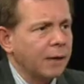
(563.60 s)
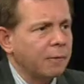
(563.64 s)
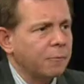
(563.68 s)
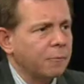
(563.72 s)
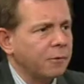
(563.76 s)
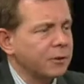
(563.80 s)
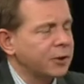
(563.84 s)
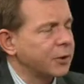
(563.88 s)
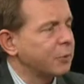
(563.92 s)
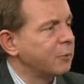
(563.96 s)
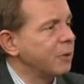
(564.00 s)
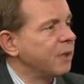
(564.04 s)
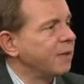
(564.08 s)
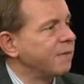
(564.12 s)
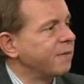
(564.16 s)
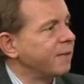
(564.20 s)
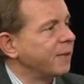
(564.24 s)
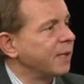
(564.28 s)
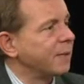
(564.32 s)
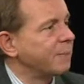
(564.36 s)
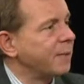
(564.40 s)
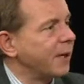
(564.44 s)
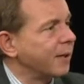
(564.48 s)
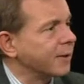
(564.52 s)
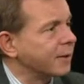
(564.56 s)
what do we
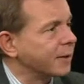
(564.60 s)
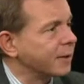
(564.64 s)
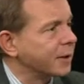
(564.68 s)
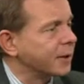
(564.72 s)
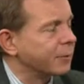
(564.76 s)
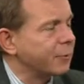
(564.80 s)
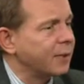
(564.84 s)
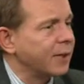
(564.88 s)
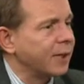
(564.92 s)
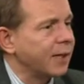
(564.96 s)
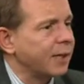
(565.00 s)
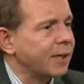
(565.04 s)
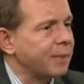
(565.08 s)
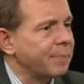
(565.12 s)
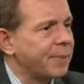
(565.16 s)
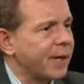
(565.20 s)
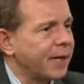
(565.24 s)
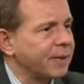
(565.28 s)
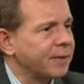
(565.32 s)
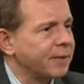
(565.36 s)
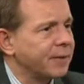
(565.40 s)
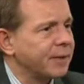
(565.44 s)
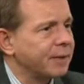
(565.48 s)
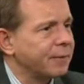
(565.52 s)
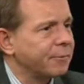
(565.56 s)
feel about it? Do we like the
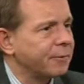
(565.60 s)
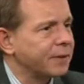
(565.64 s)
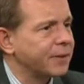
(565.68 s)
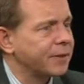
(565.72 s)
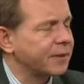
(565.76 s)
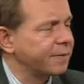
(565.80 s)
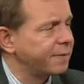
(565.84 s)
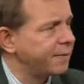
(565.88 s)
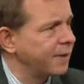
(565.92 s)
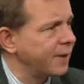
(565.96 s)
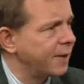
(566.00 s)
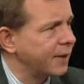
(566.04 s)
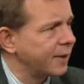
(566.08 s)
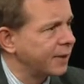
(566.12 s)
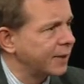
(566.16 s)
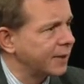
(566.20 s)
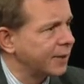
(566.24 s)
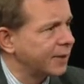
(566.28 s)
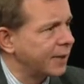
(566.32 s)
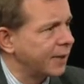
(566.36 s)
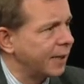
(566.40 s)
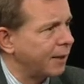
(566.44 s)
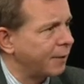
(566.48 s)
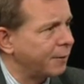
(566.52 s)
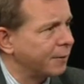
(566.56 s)
pattern? What's the feeling in the
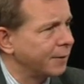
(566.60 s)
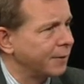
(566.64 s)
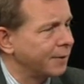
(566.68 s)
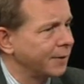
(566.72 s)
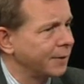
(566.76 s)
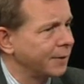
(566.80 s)
town?